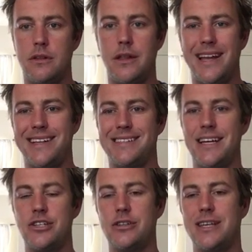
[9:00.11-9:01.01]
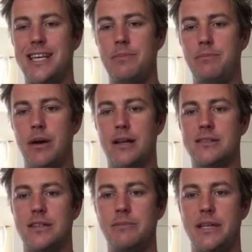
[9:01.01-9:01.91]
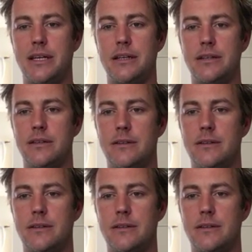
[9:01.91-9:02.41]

that essentially keep us limited?